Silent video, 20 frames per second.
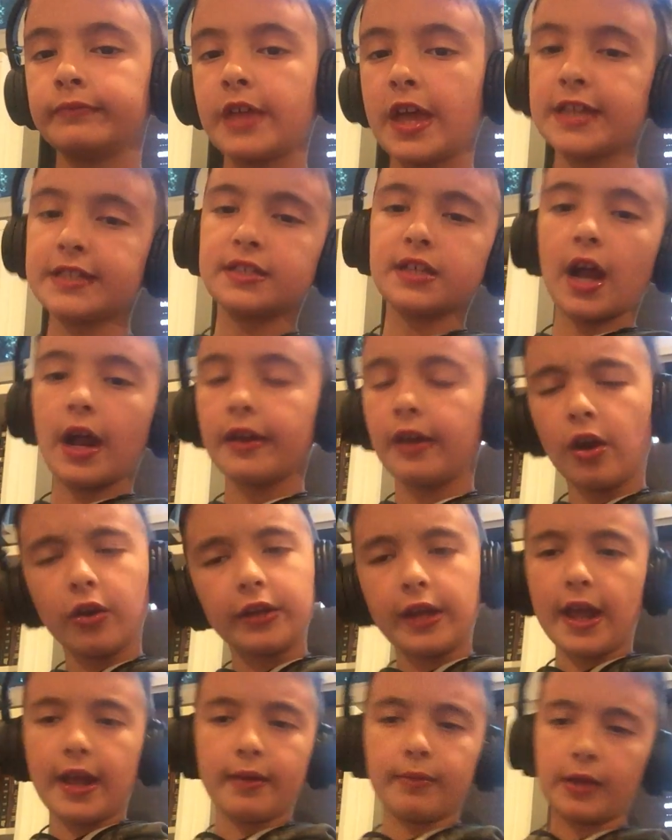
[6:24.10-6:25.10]
It's not.
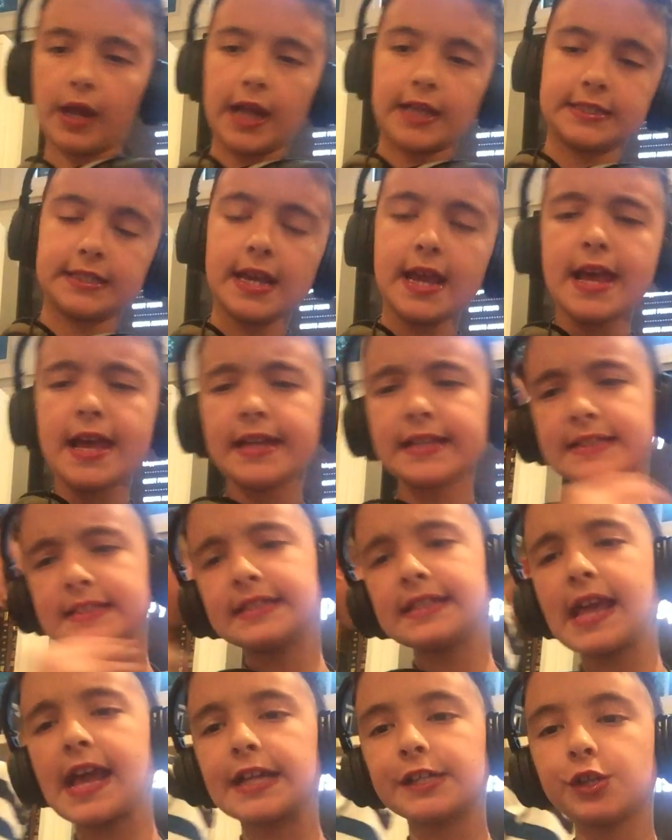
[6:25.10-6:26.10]
Okay, guys. This is
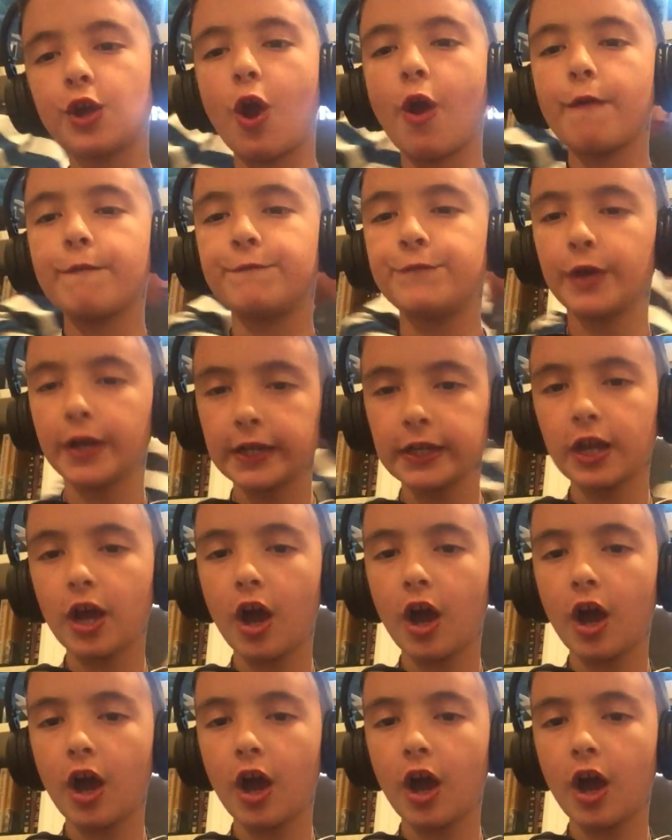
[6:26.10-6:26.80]
the end of our video.